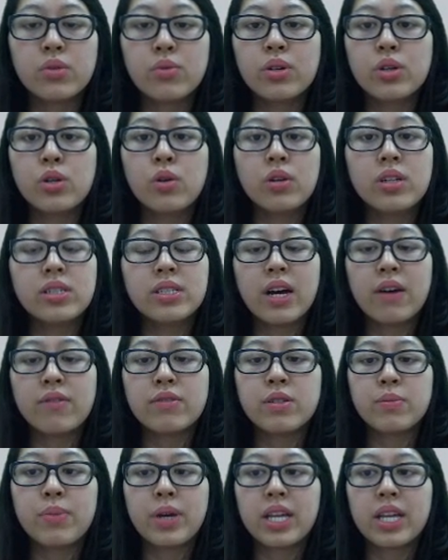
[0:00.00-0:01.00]
we're going to have
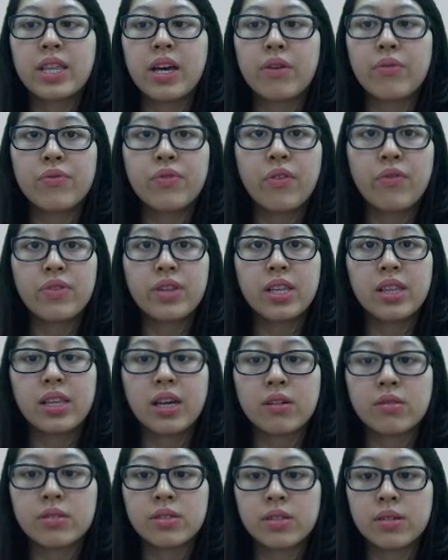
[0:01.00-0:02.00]
to pay that
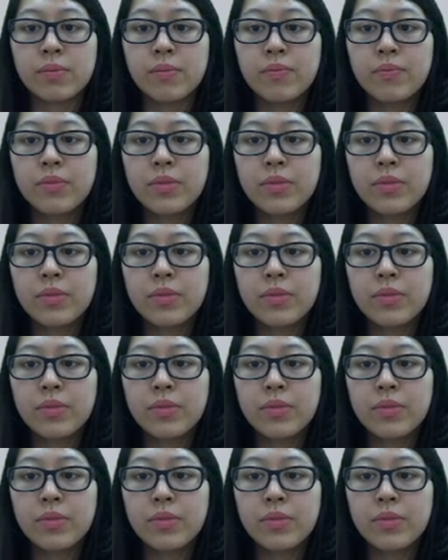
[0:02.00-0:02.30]
$50,000.